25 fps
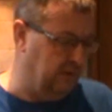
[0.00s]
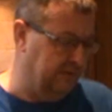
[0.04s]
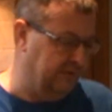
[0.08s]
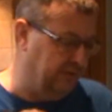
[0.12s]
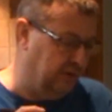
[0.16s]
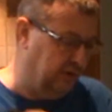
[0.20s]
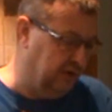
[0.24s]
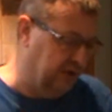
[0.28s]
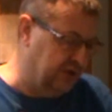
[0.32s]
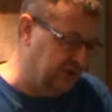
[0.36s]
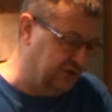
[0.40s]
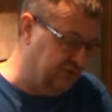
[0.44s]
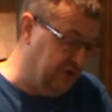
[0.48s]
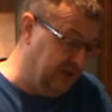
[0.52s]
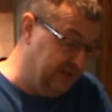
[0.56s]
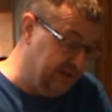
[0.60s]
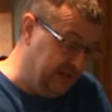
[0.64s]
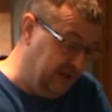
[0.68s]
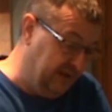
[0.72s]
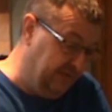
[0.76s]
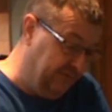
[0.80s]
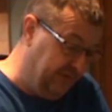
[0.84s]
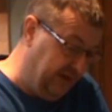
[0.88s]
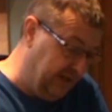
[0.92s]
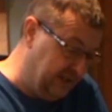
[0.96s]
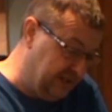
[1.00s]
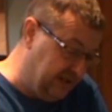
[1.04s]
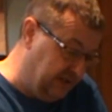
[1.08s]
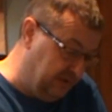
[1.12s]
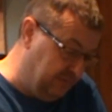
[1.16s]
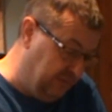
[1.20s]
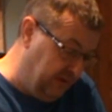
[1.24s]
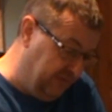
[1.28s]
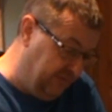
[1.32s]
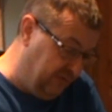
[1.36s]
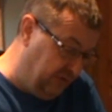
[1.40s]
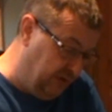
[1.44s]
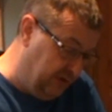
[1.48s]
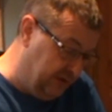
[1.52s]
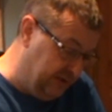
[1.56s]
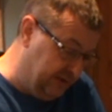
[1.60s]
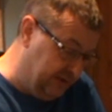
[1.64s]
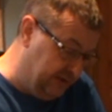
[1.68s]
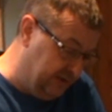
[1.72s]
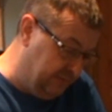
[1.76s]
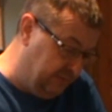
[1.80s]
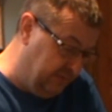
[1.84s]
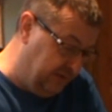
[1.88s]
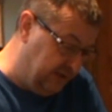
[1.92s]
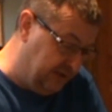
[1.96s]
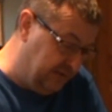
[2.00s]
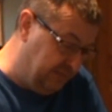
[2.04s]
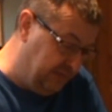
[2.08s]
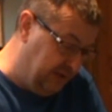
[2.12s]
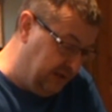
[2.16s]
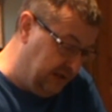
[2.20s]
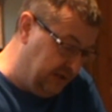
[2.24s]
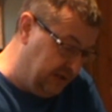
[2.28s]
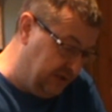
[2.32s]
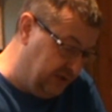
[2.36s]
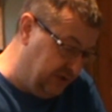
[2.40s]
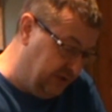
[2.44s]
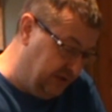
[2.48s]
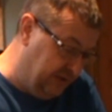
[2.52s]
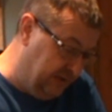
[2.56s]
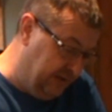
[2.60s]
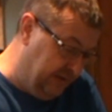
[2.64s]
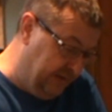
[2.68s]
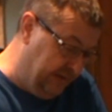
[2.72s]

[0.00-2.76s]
with all the stress it affected my voice, my speech.